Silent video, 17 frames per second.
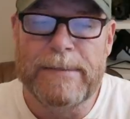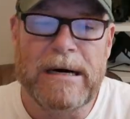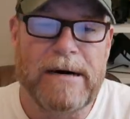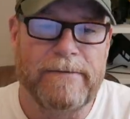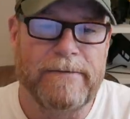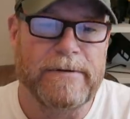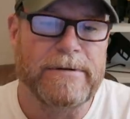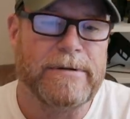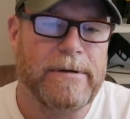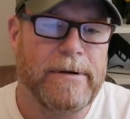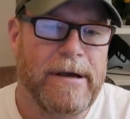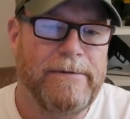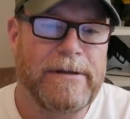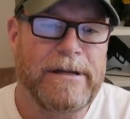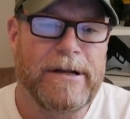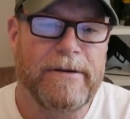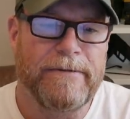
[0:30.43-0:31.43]
Office. I
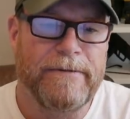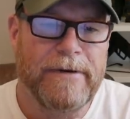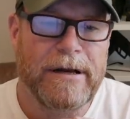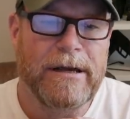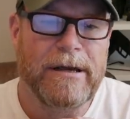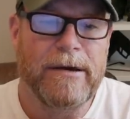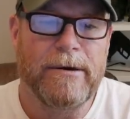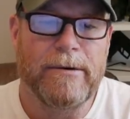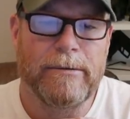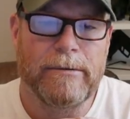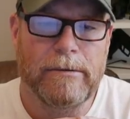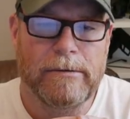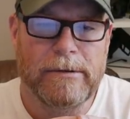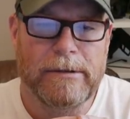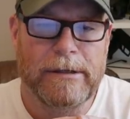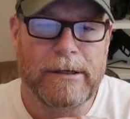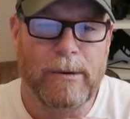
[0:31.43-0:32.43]
haven't done a video
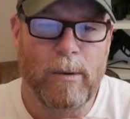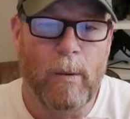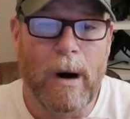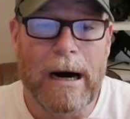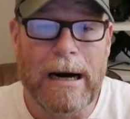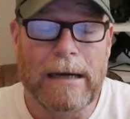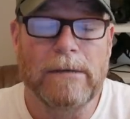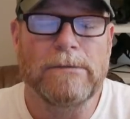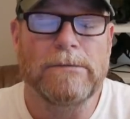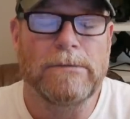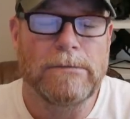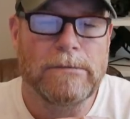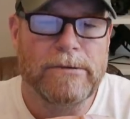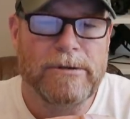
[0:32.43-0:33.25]
in a while